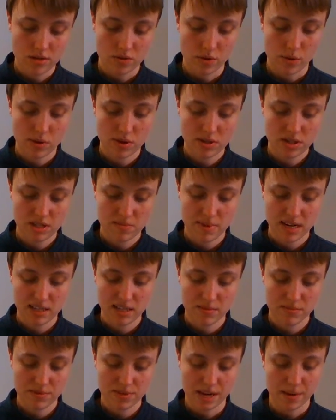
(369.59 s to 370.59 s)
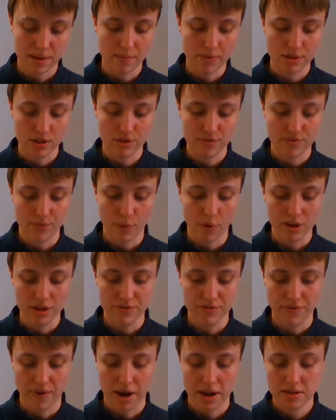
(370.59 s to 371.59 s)
so he wants to make some sandwiches for
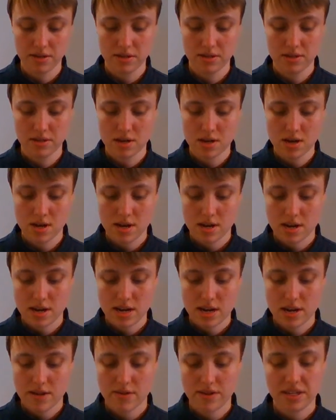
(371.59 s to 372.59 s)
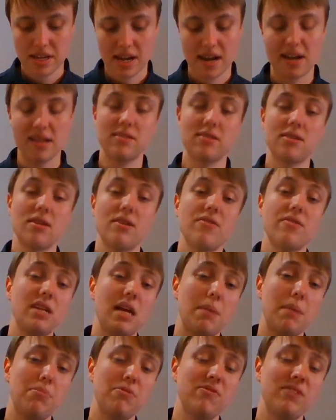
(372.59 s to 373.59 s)
his friends. In this case, the
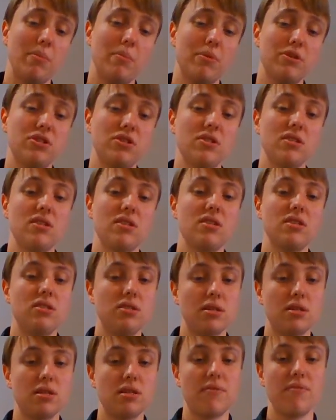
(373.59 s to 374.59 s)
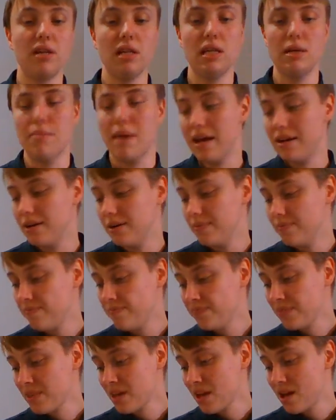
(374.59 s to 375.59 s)
type of sandwiches doesn't really matter.
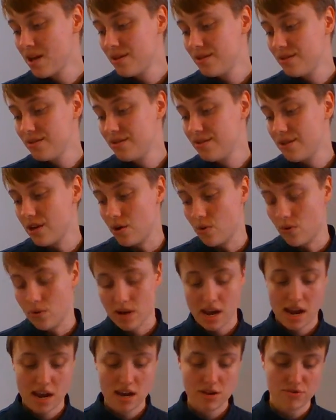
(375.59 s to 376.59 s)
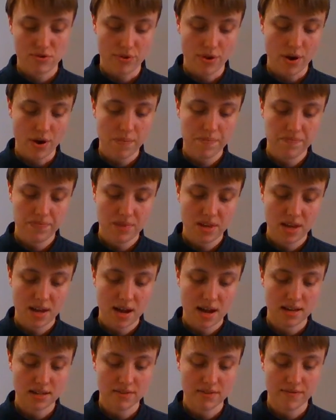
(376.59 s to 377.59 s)
So, Andrew, though,
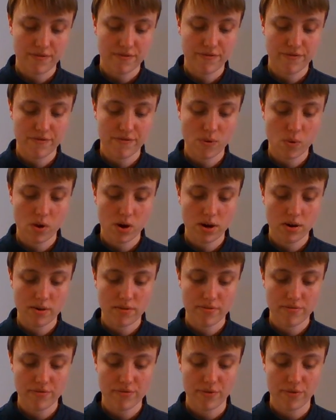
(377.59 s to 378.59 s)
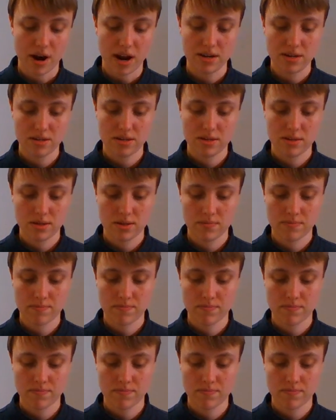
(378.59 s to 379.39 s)
has four friends.